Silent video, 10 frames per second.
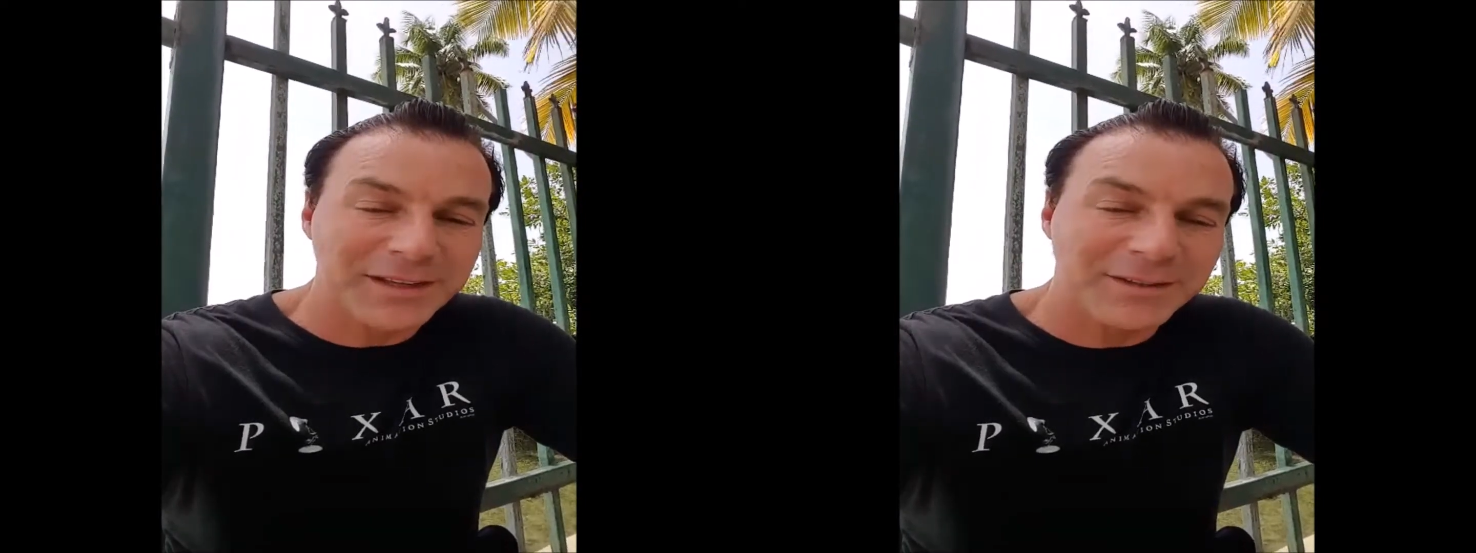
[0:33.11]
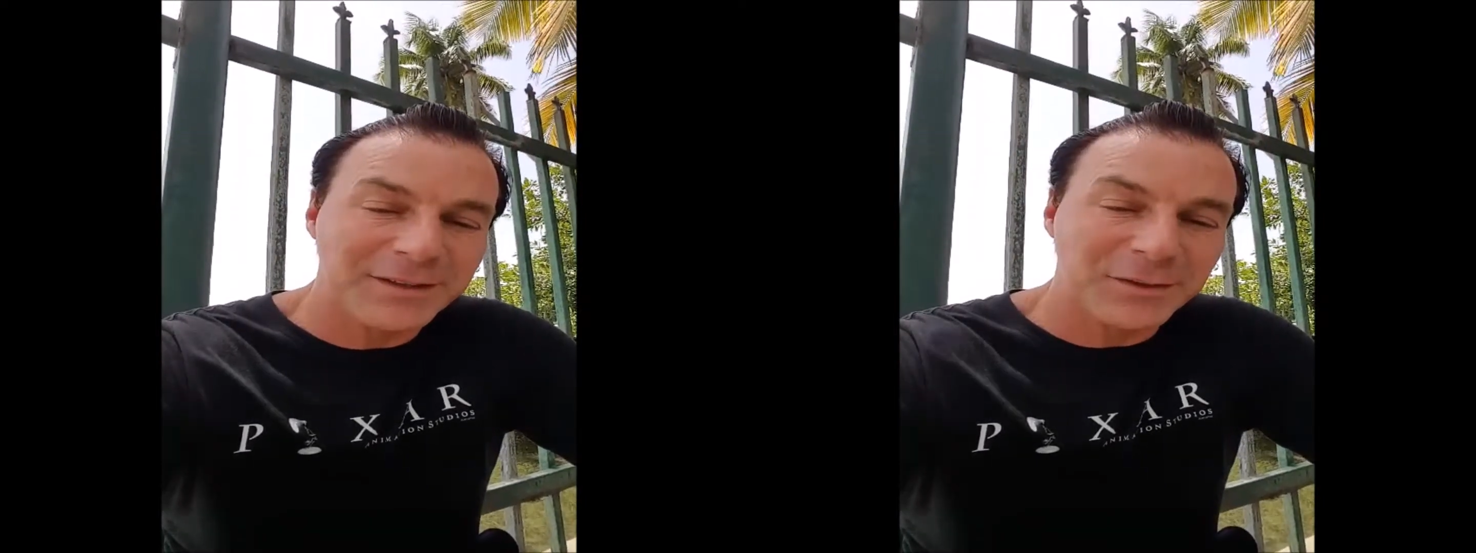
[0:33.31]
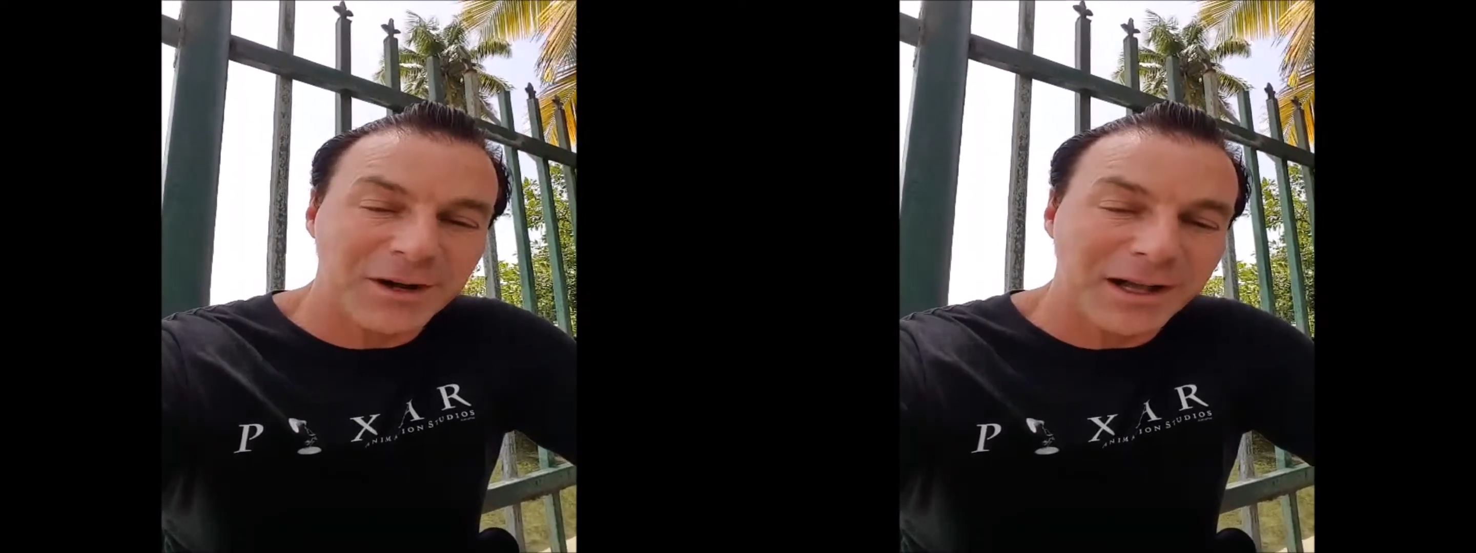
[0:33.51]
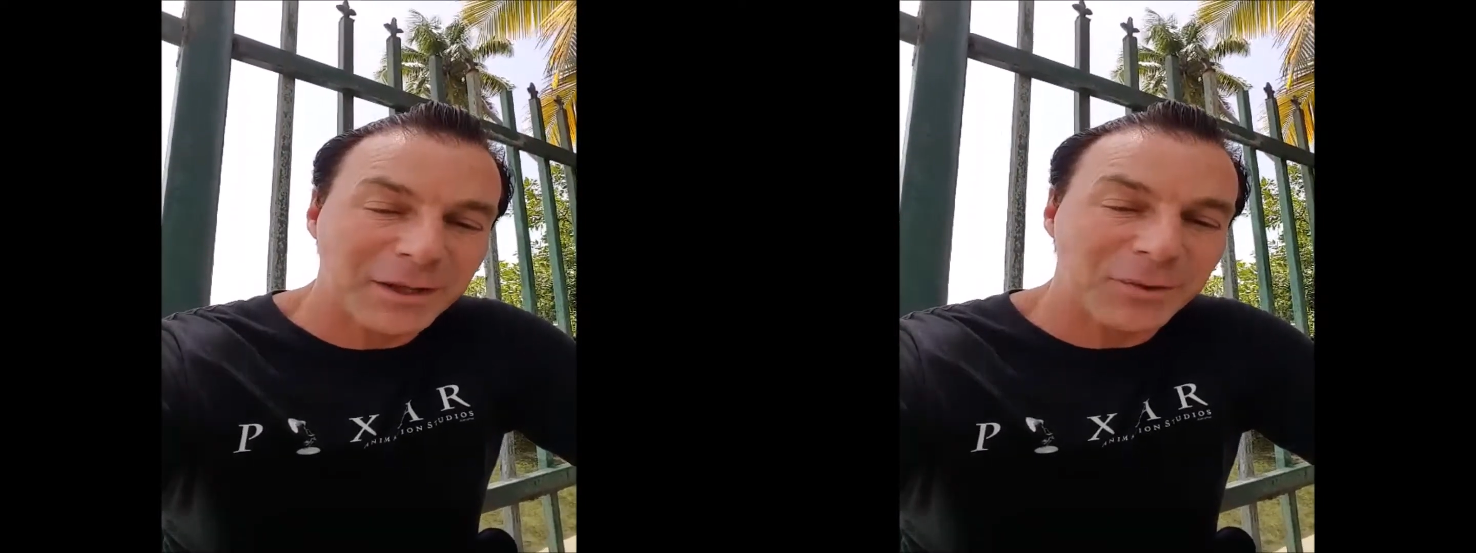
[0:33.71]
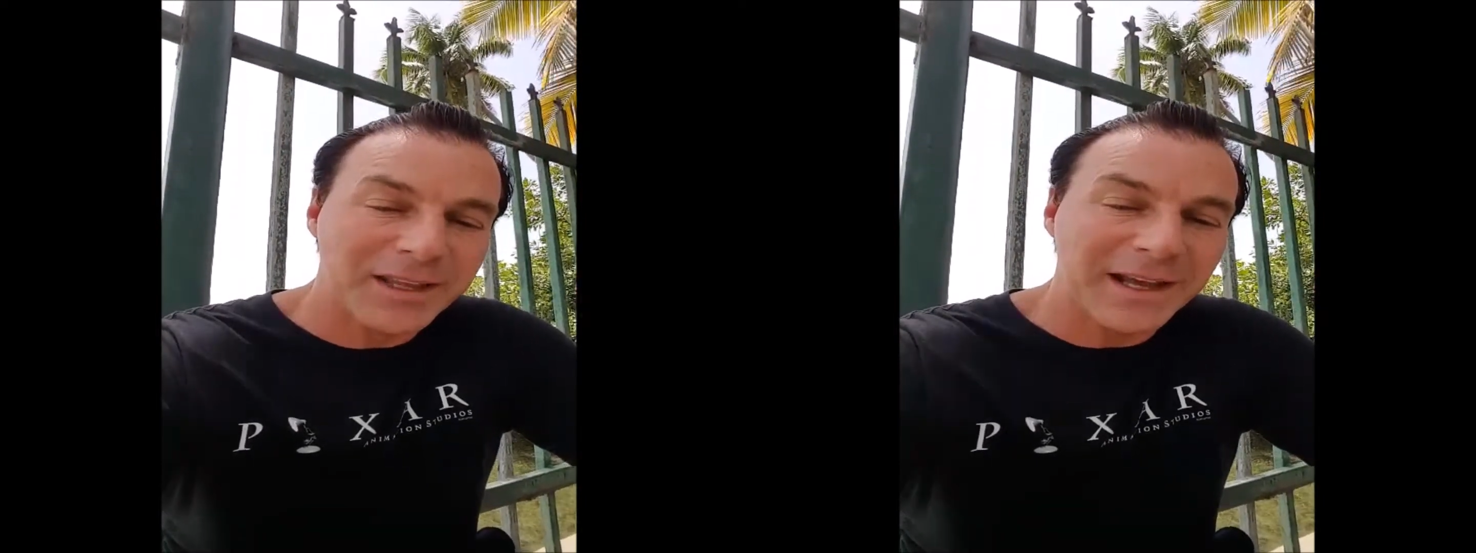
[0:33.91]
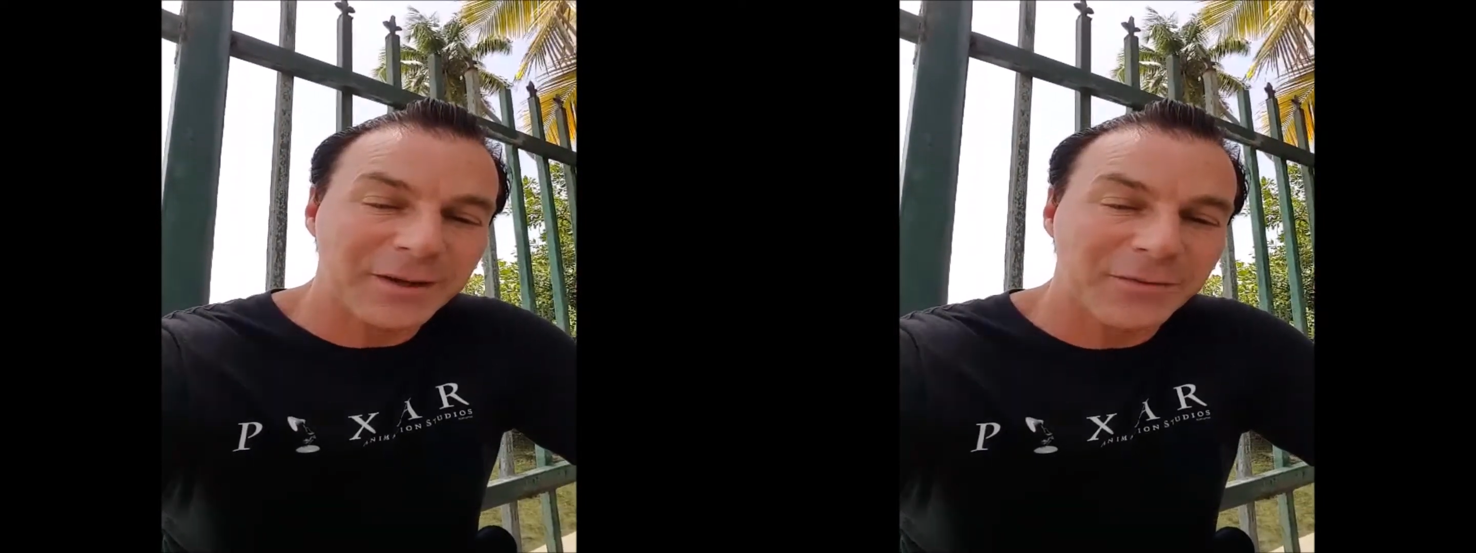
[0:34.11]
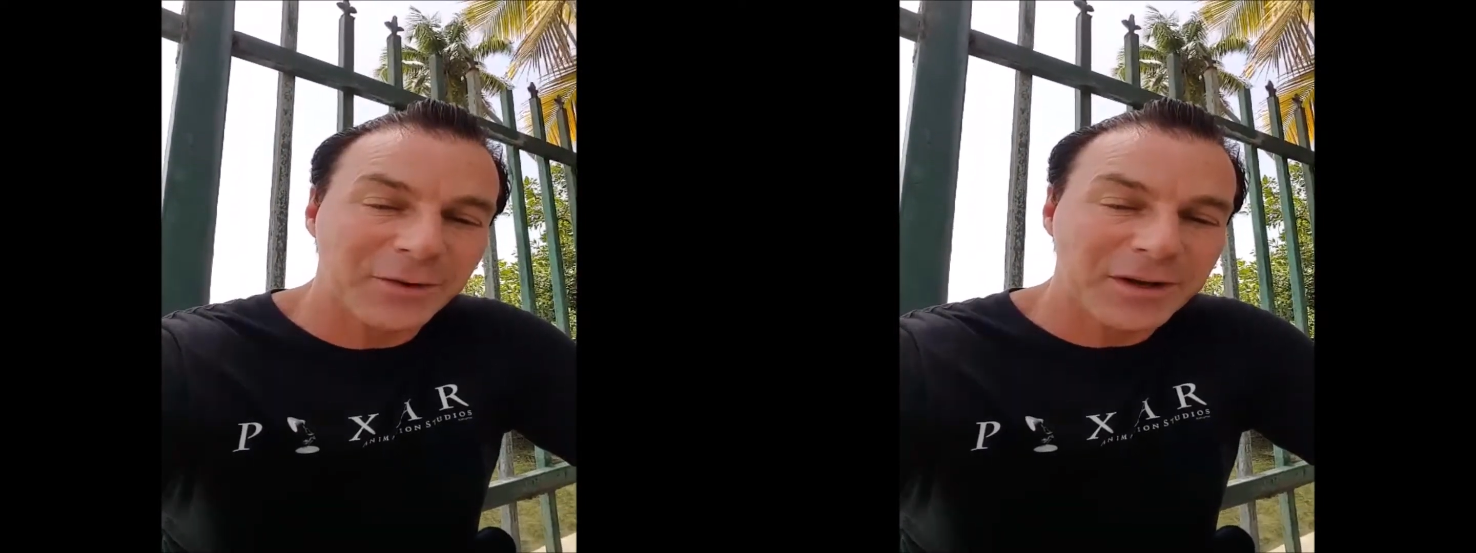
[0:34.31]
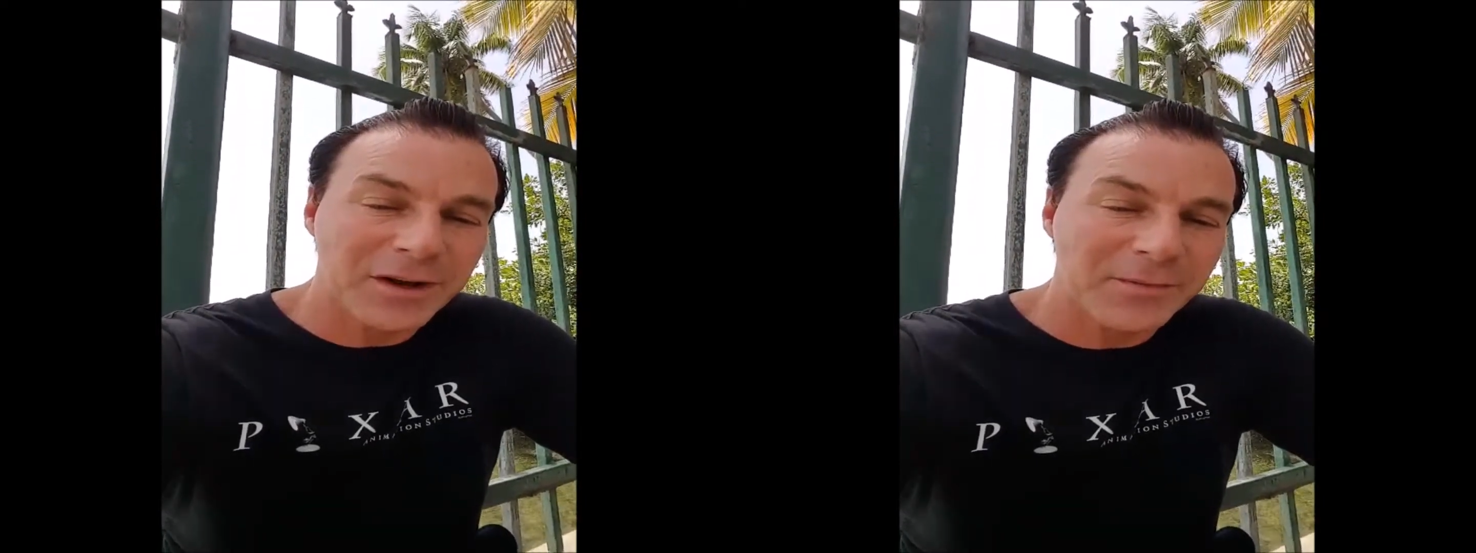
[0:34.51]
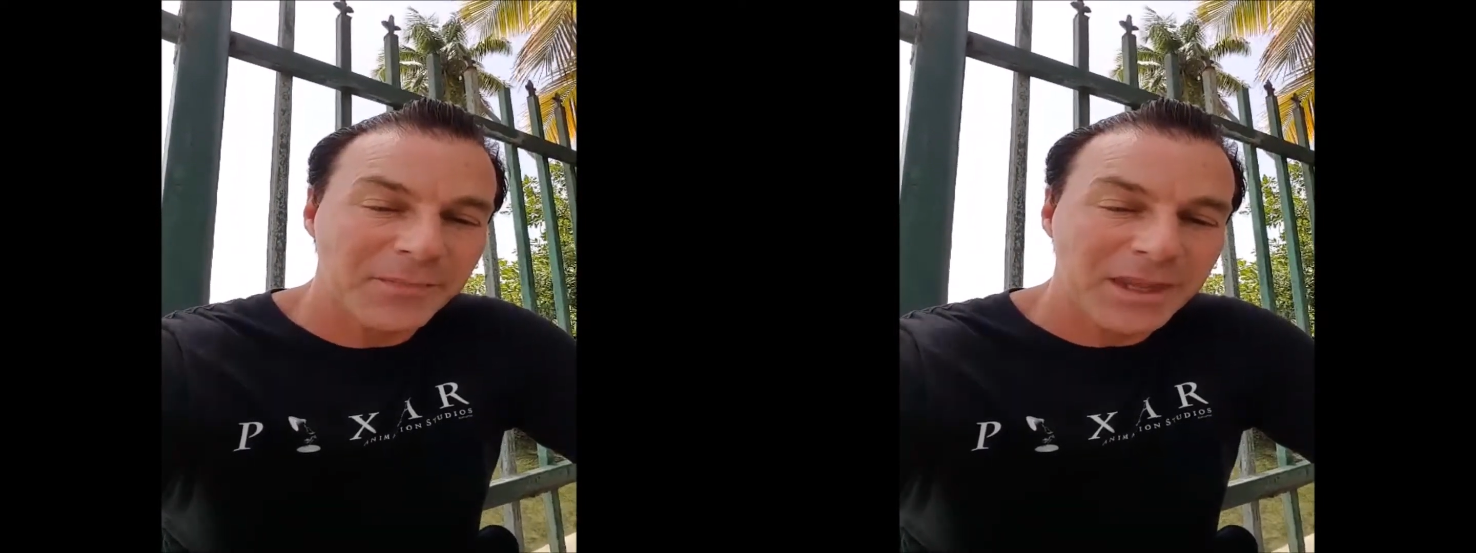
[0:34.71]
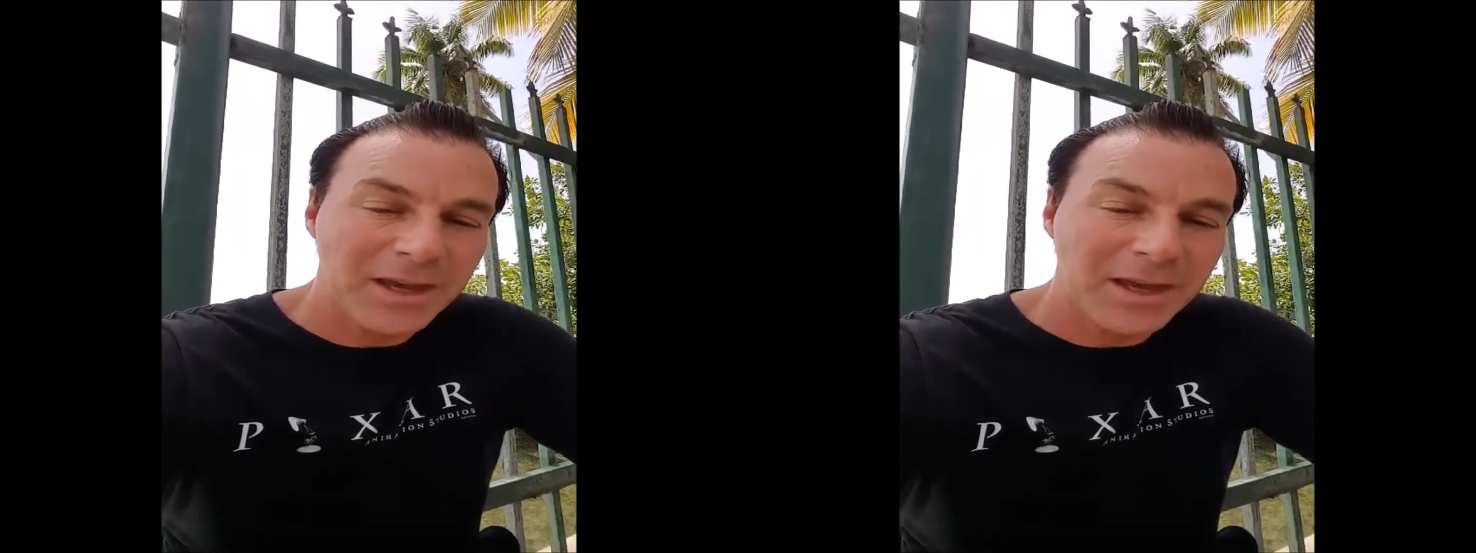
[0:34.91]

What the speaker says: Angeles or Hollywood, California.